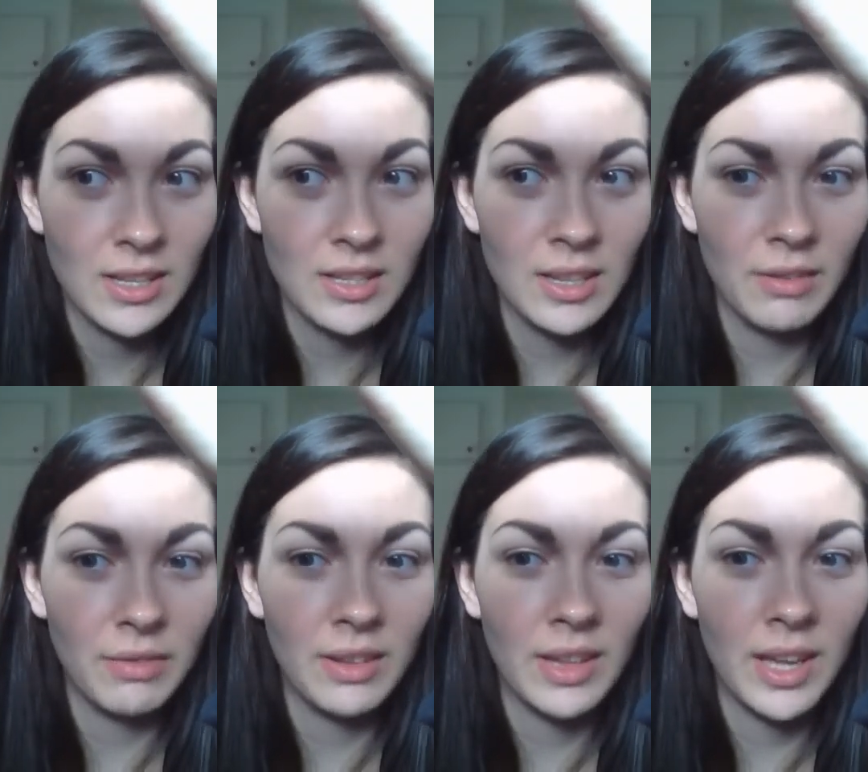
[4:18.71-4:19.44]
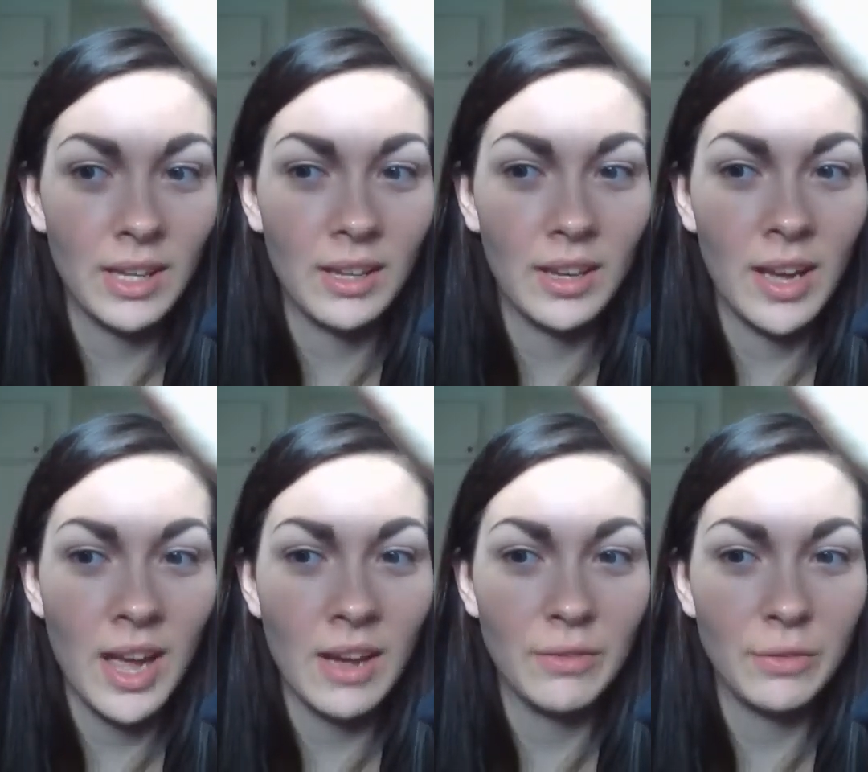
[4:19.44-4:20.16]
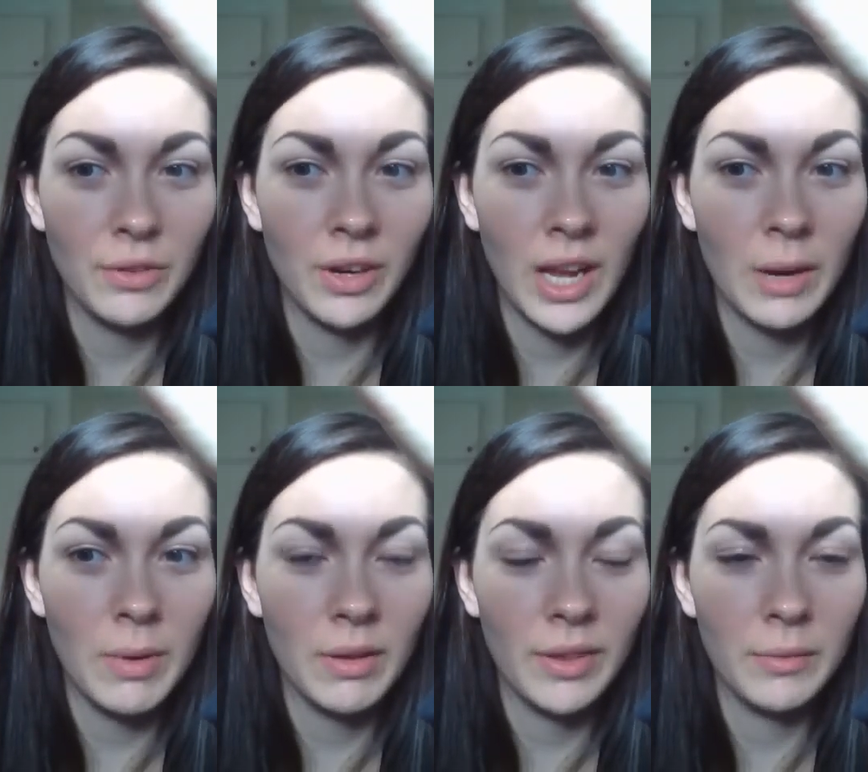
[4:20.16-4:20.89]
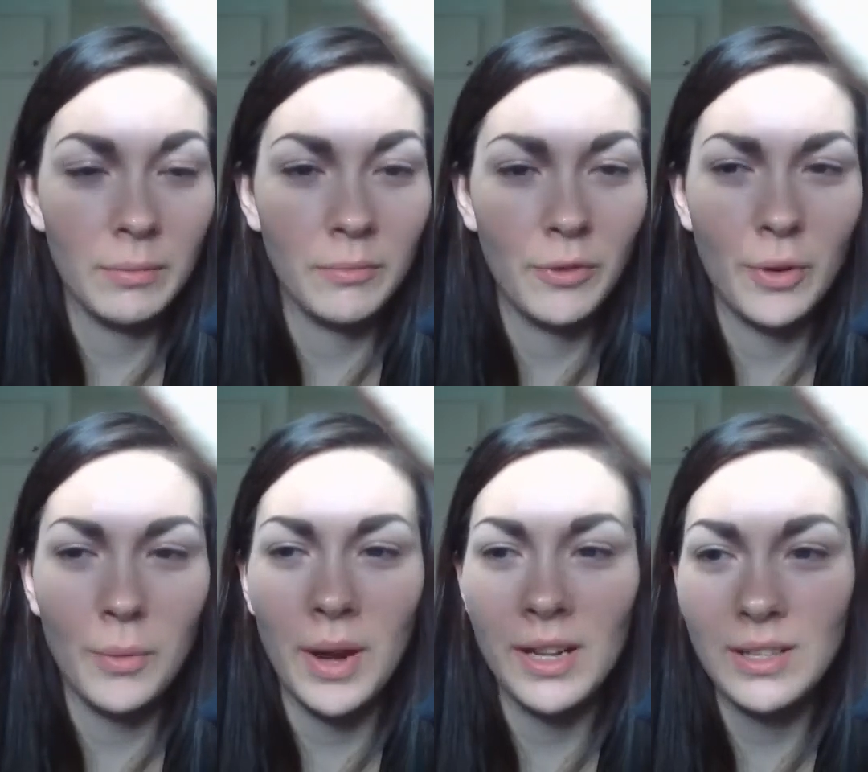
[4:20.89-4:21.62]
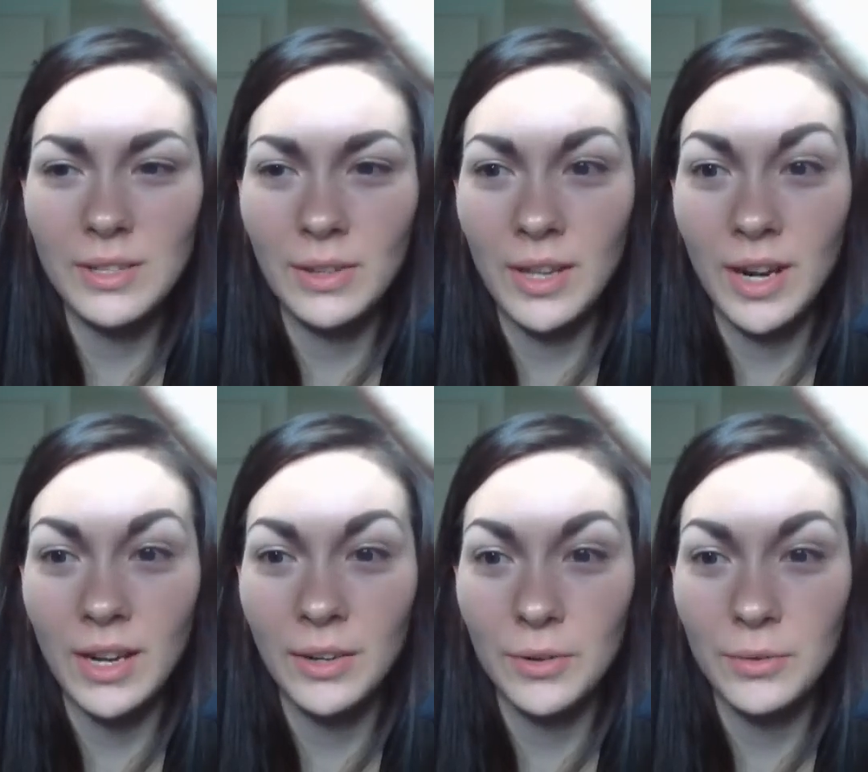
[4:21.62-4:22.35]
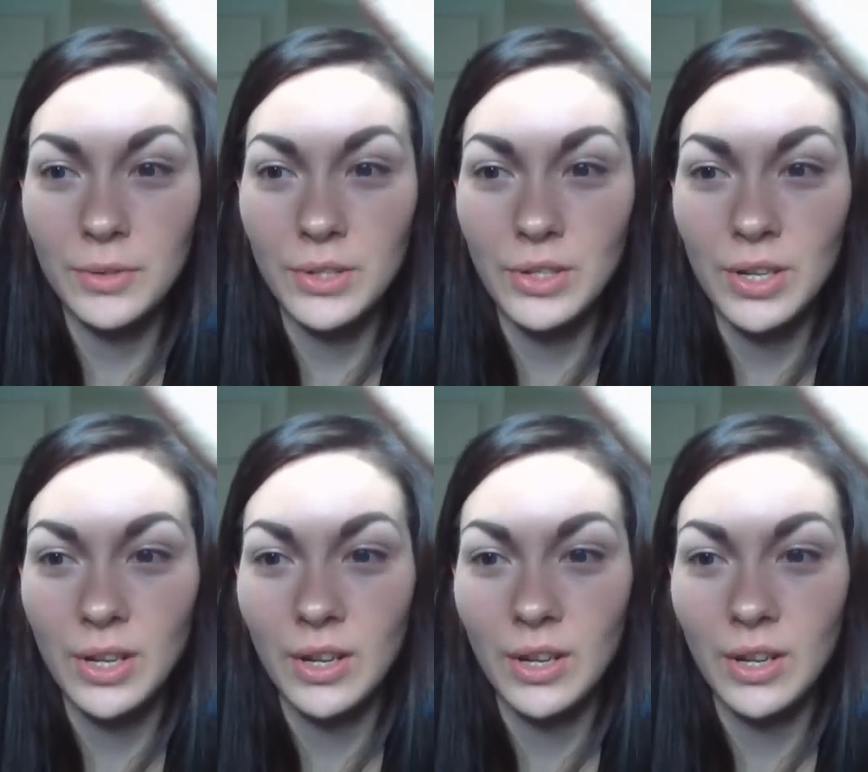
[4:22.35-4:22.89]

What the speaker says: So I feel like I have to forget about them for a while so that I don't